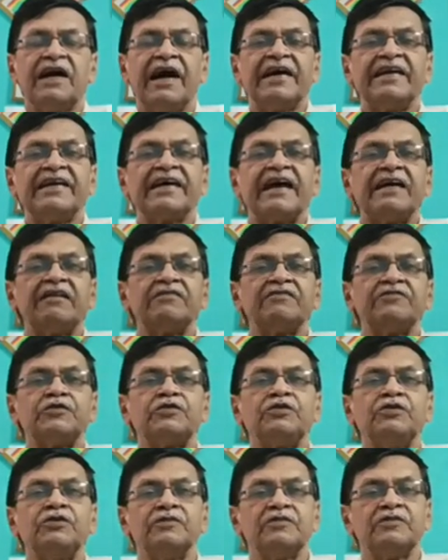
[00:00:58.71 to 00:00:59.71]
and
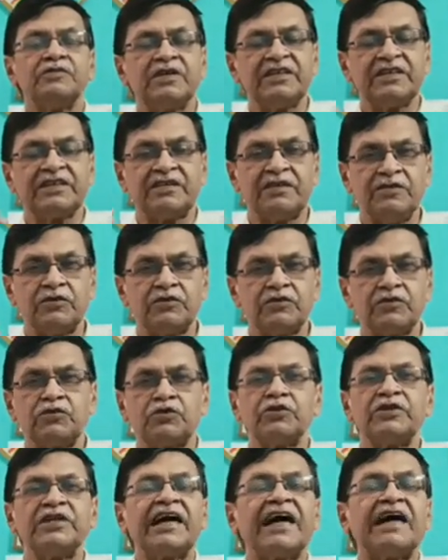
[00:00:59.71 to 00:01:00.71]

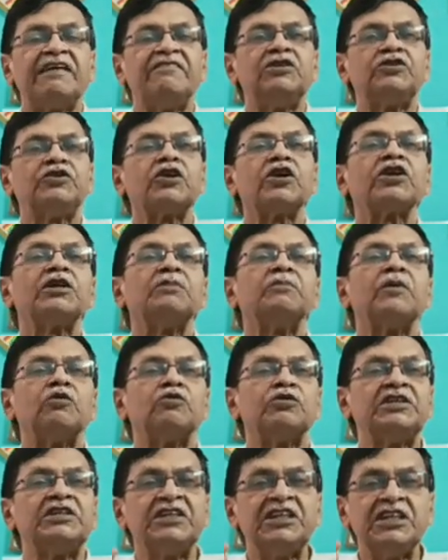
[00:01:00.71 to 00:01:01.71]
today I will talk
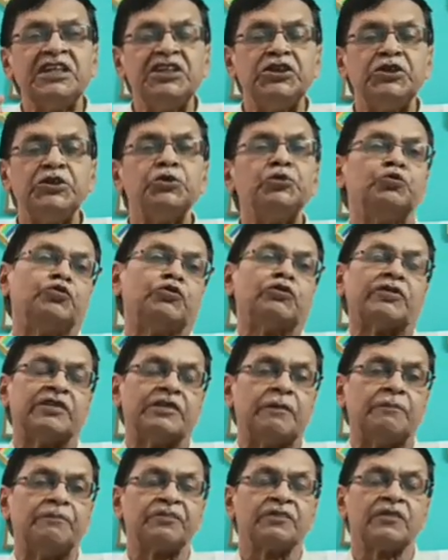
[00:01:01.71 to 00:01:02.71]
about
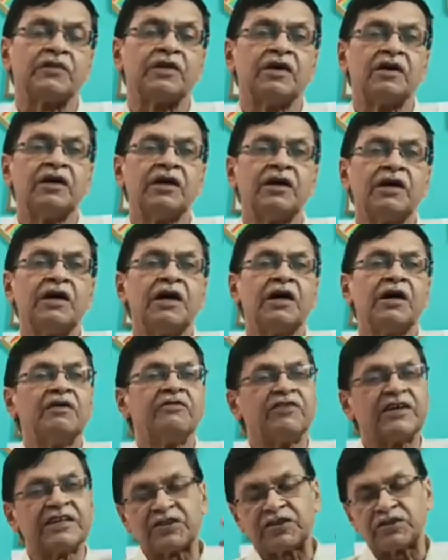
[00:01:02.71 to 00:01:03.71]
tissues.
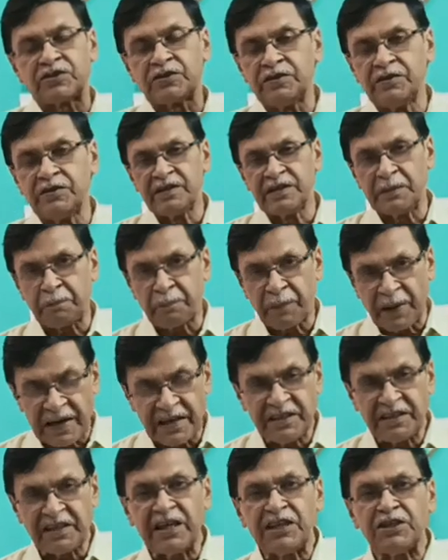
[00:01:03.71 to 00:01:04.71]
First the
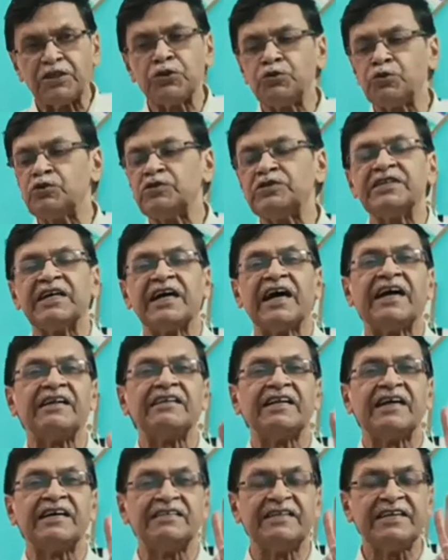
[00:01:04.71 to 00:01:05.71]
plant tissues
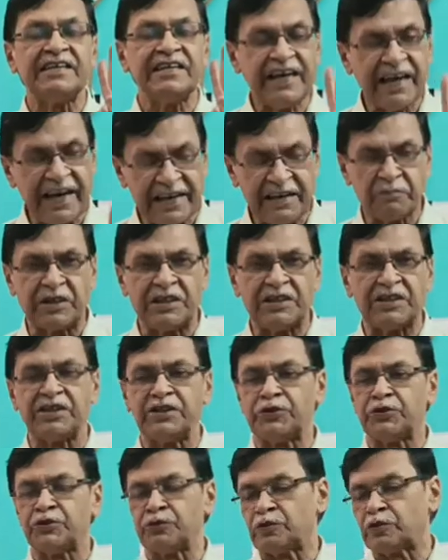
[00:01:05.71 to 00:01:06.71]
and then the animal
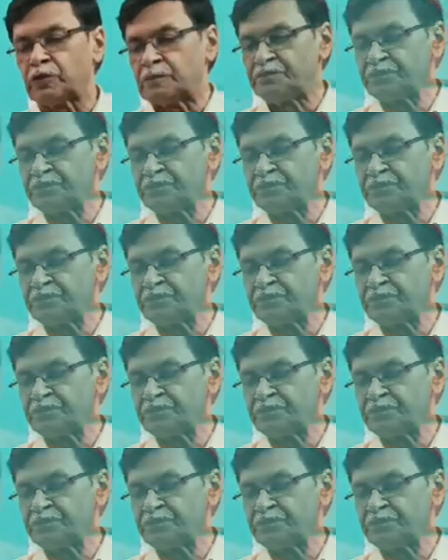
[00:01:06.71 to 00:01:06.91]
tissues.